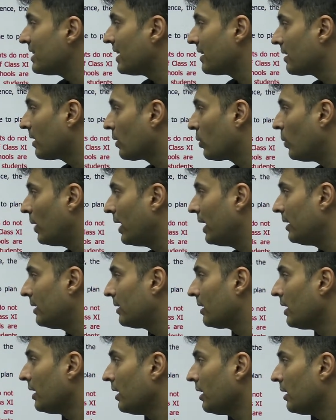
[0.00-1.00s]
are
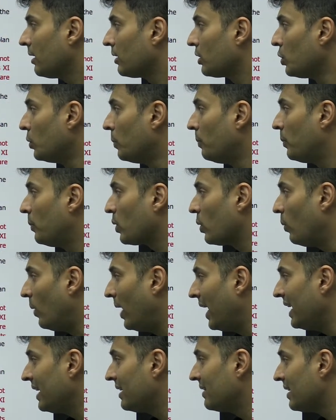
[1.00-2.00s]
required to
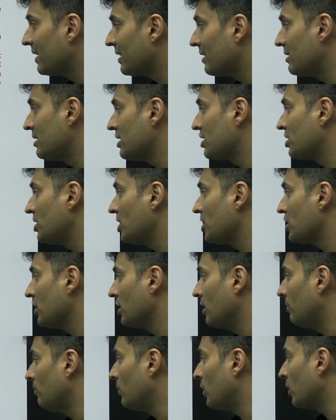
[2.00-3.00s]
provide the
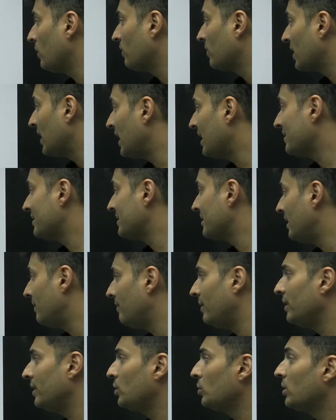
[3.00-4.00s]
registration number of class
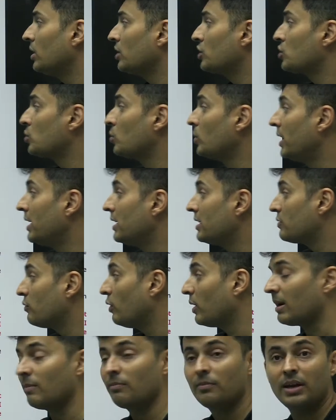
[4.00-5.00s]
11 to the students
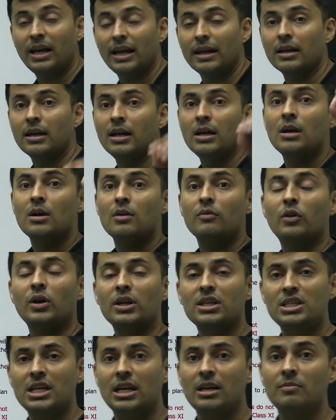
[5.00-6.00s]
for applying for
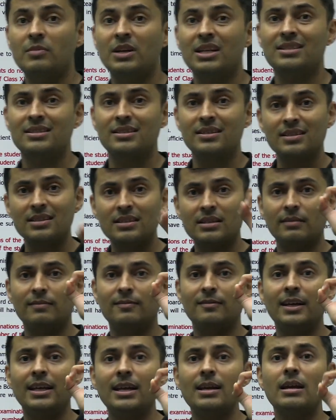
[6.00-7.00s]
JEE mains. This is a
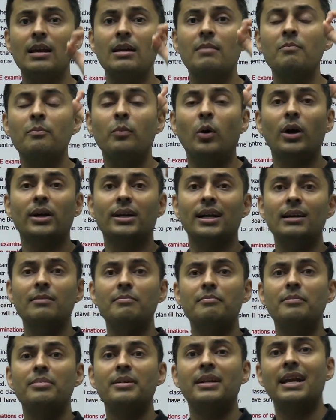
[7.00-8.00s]
very
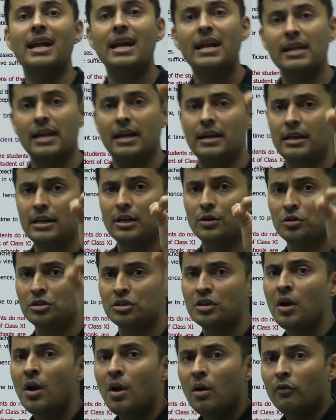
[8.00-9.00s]
important breaking
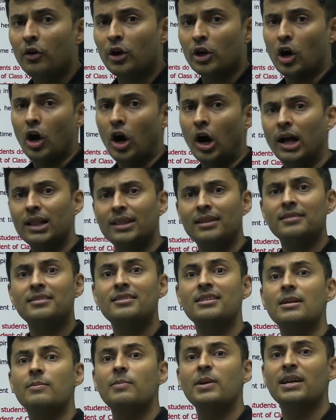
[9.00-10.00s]
news for all the
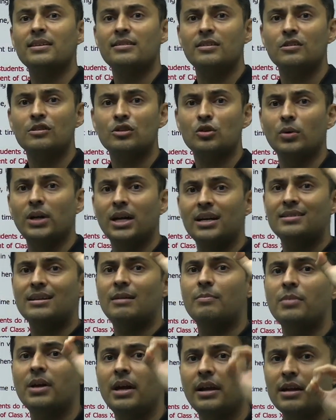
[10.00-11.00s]
CBSE students
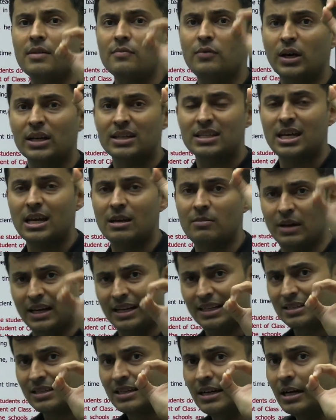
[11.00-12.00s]
appearing for JEE
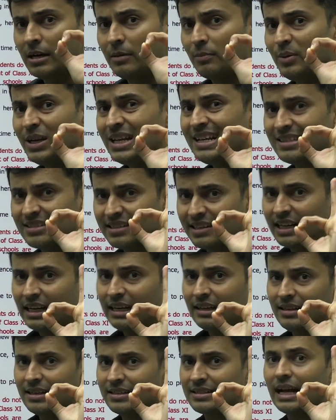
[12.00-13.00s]
mains. Please
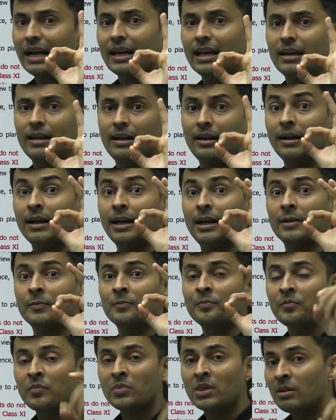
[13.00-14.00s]
read this again and again
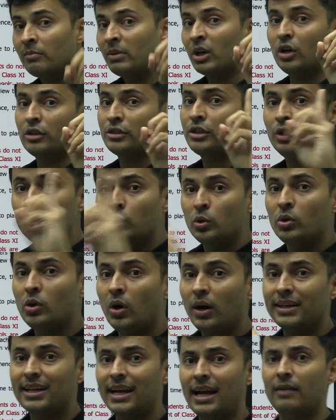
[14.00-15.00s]
because you do
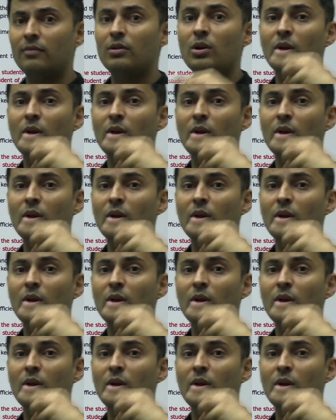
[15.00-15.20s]
not have